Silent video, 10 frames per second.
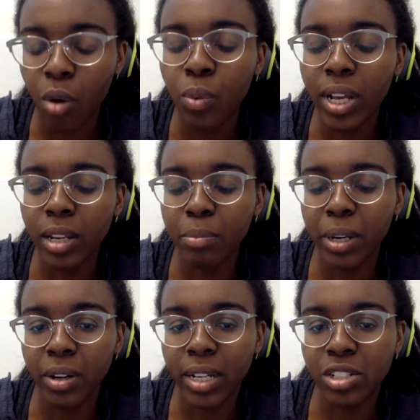Will
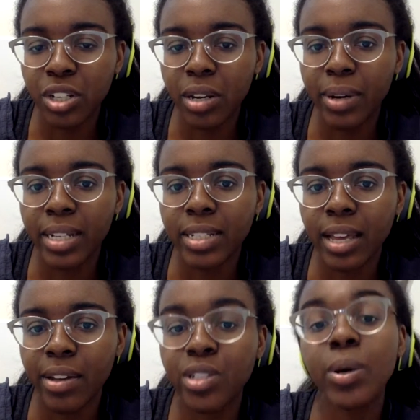Mirren and Gino get
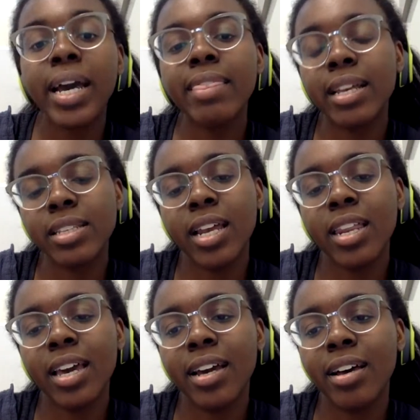together? So again, that's kind
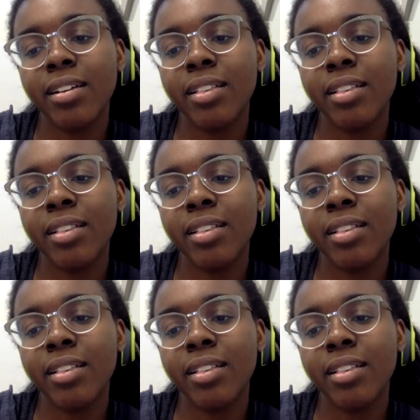of like